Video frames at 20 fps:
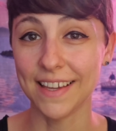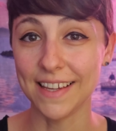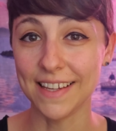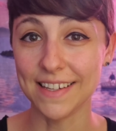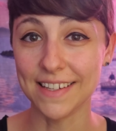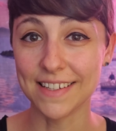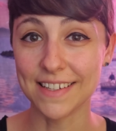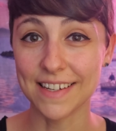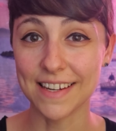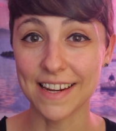
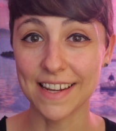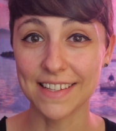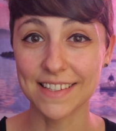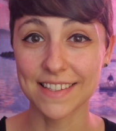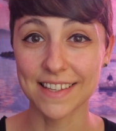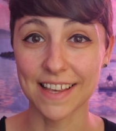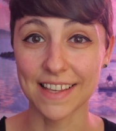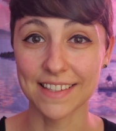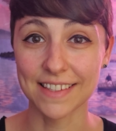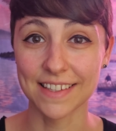In today's
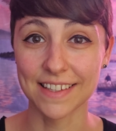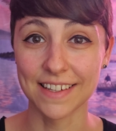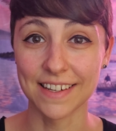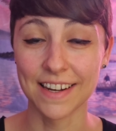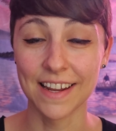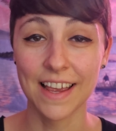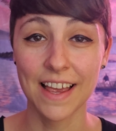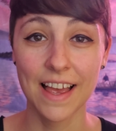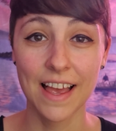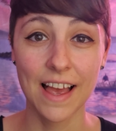
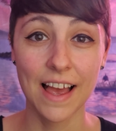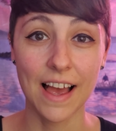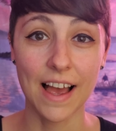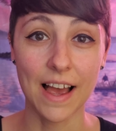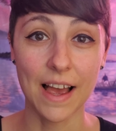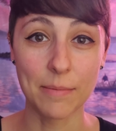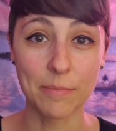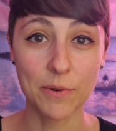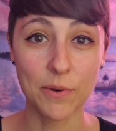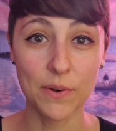lesson,
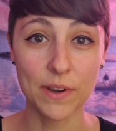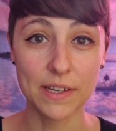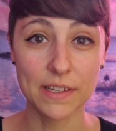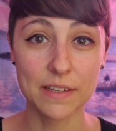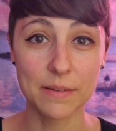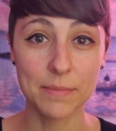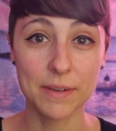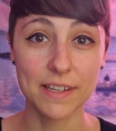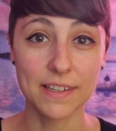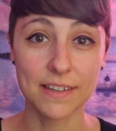I'm going
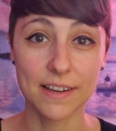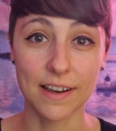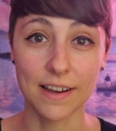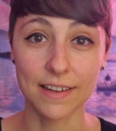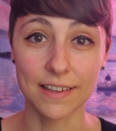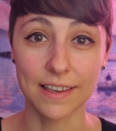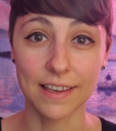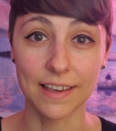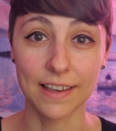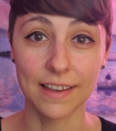to be
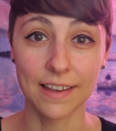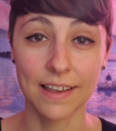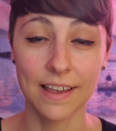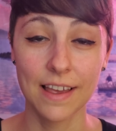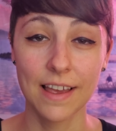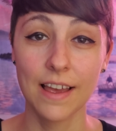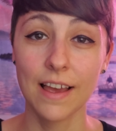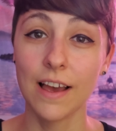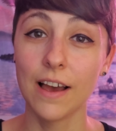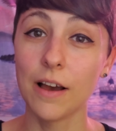talking
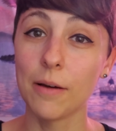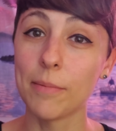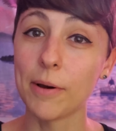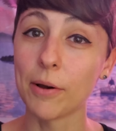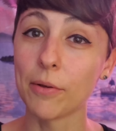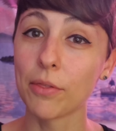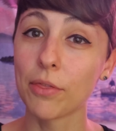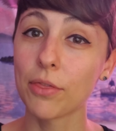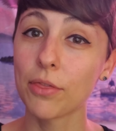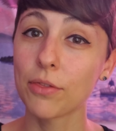
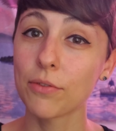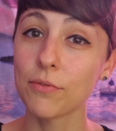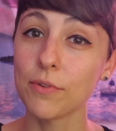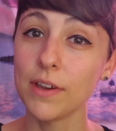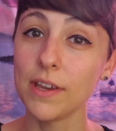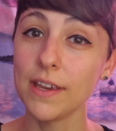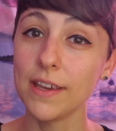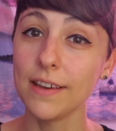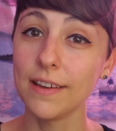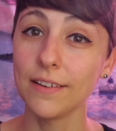about
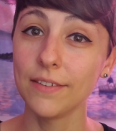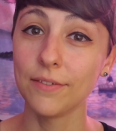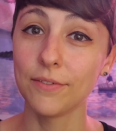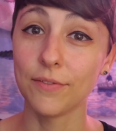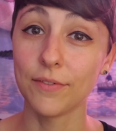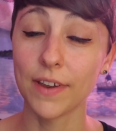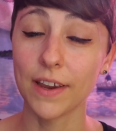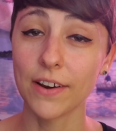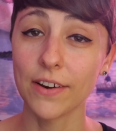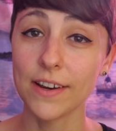three
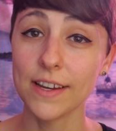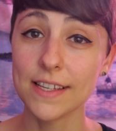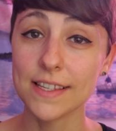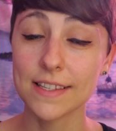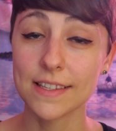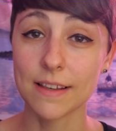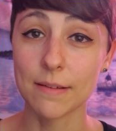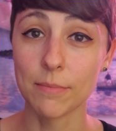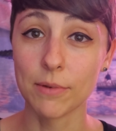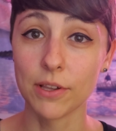very
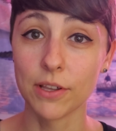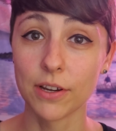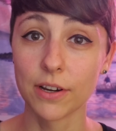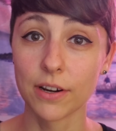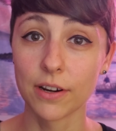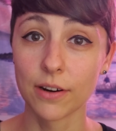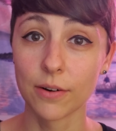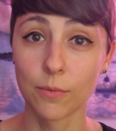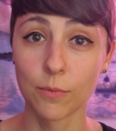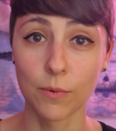
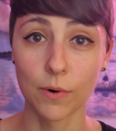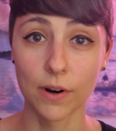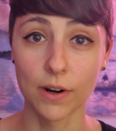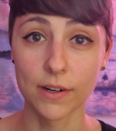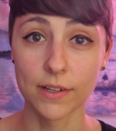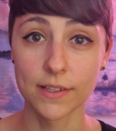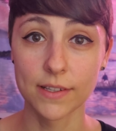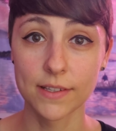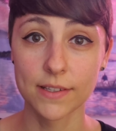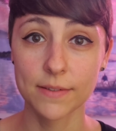similar
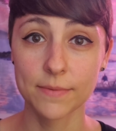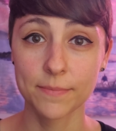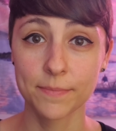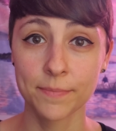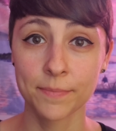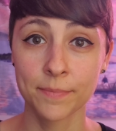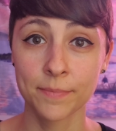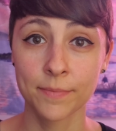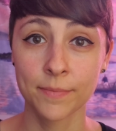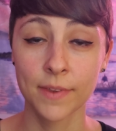words.
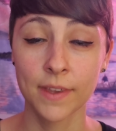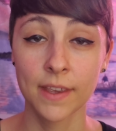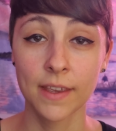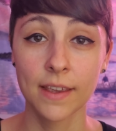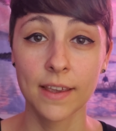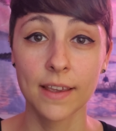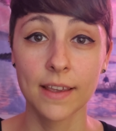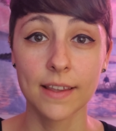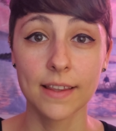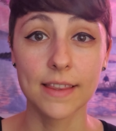
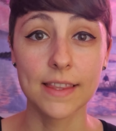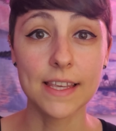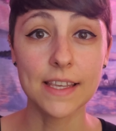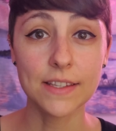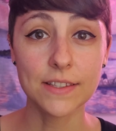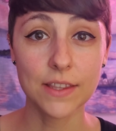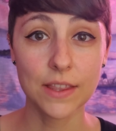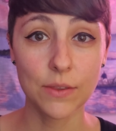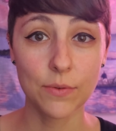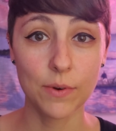
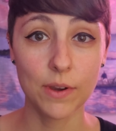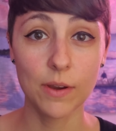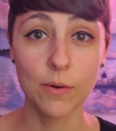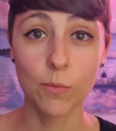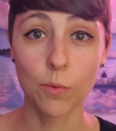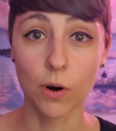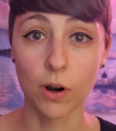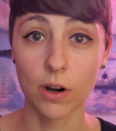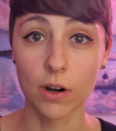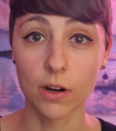These three
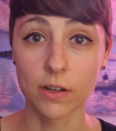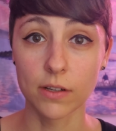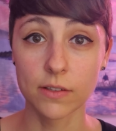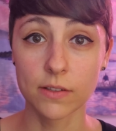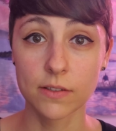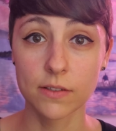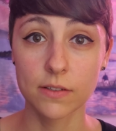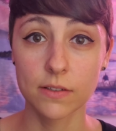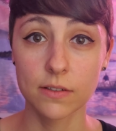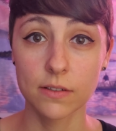
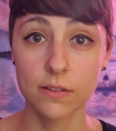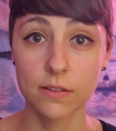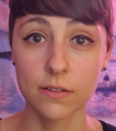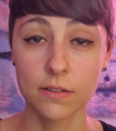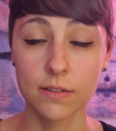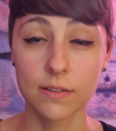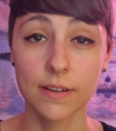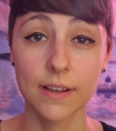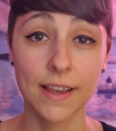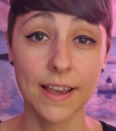words
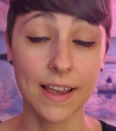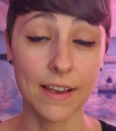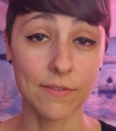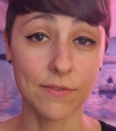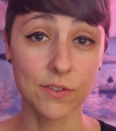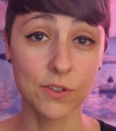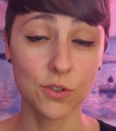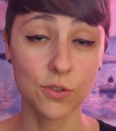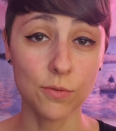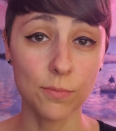
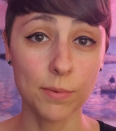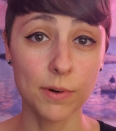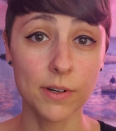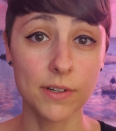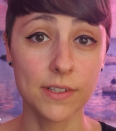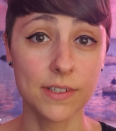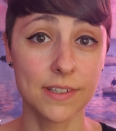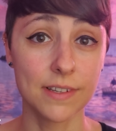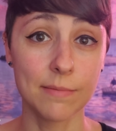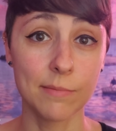have super
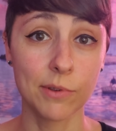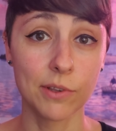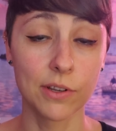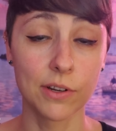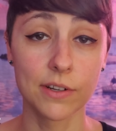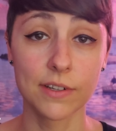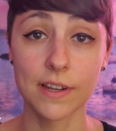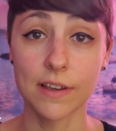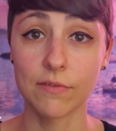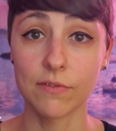
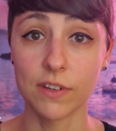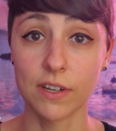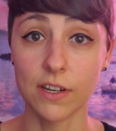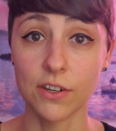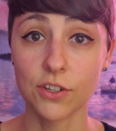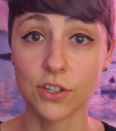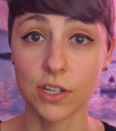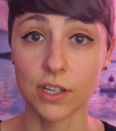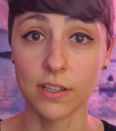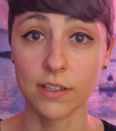similar
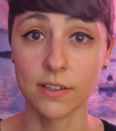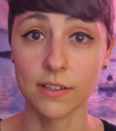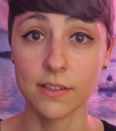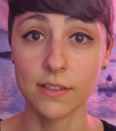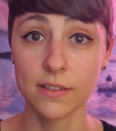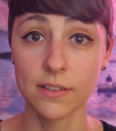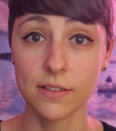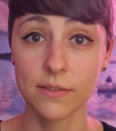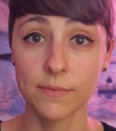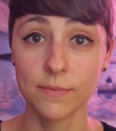
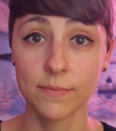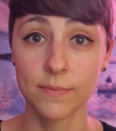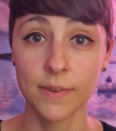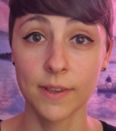definitions,